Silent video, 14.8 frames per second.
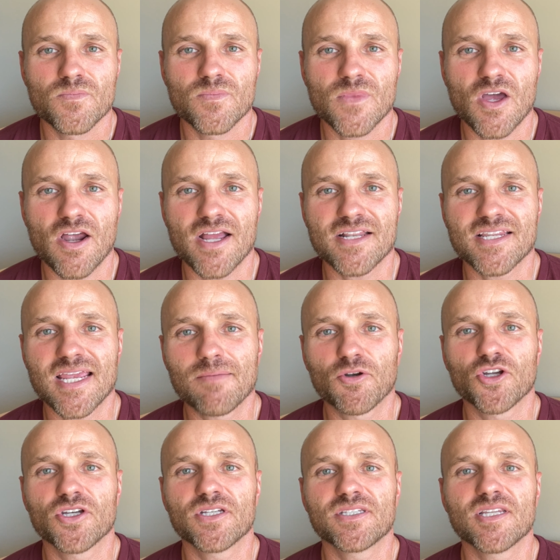All right,
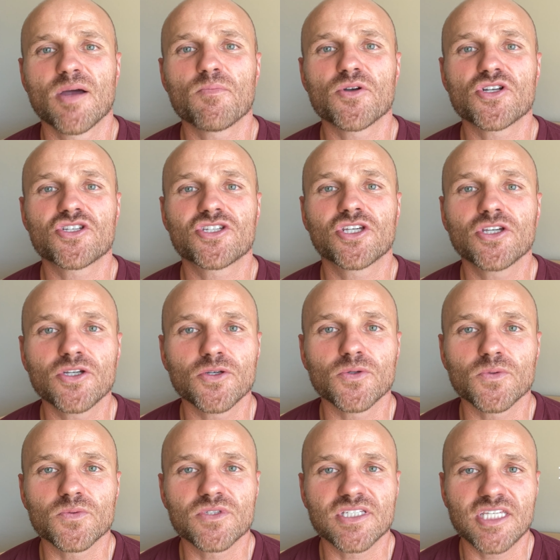neighborhood number
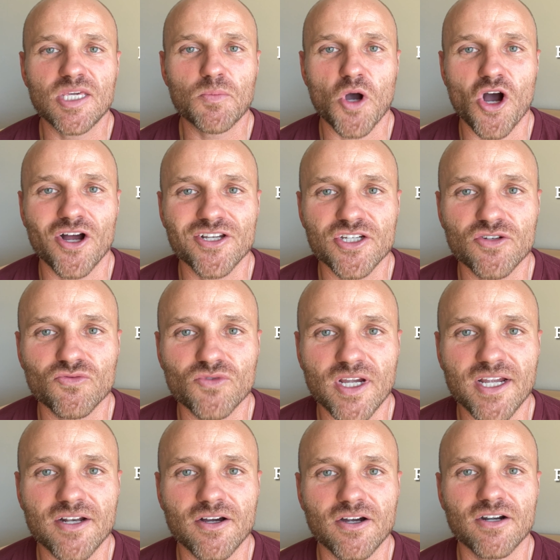2 to keep on your
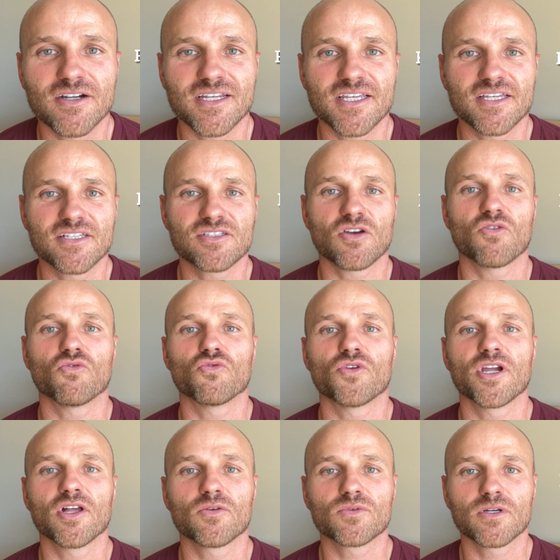radar is
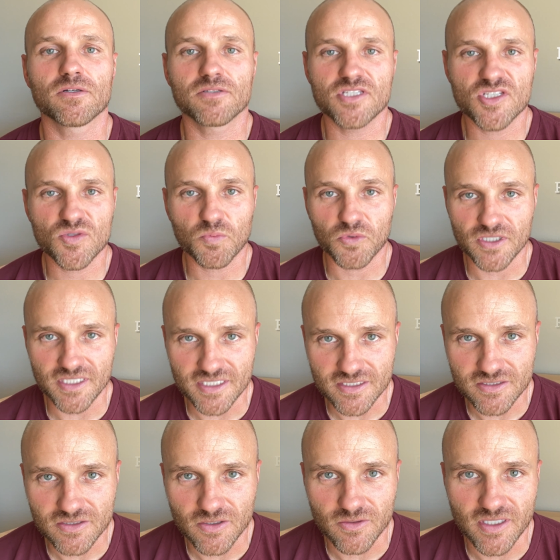Railroad
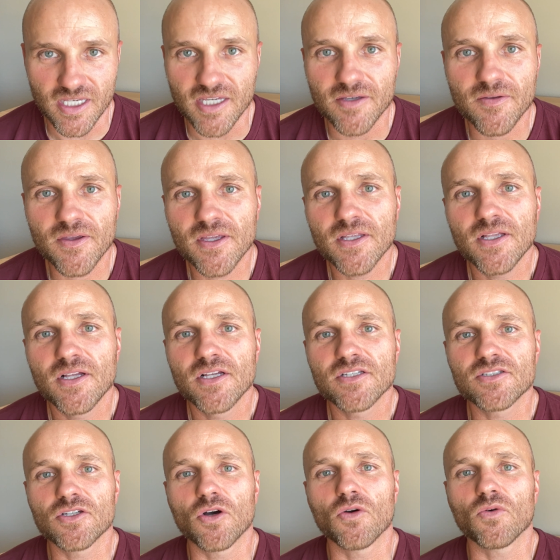Springs, okay?
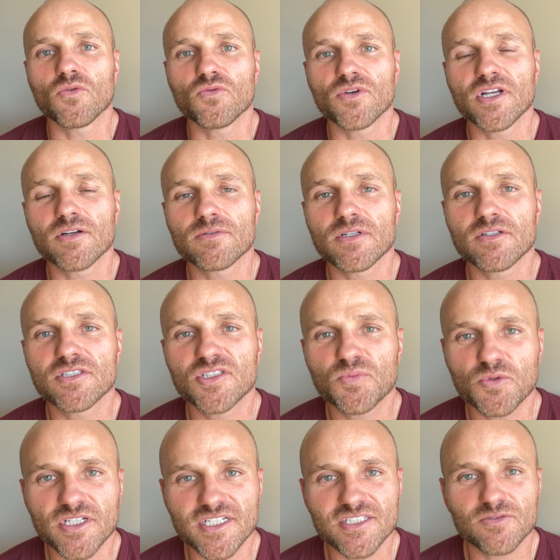So Railroad
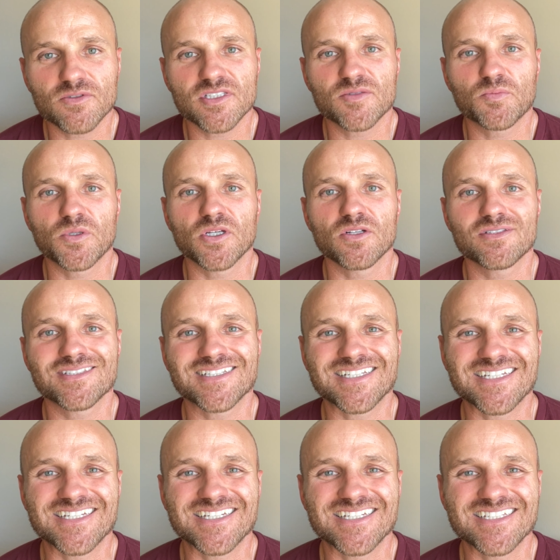Springs was built
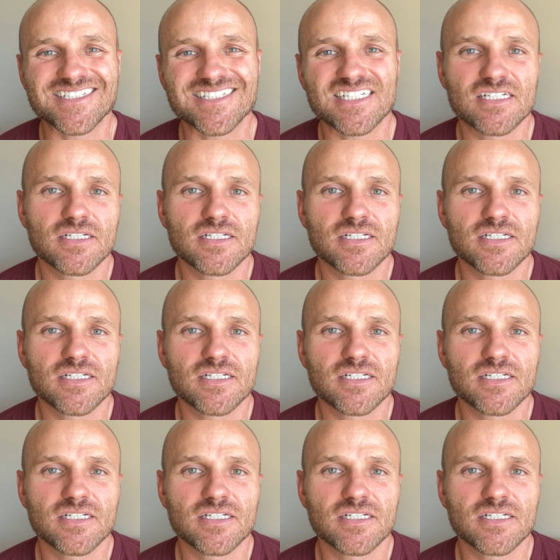in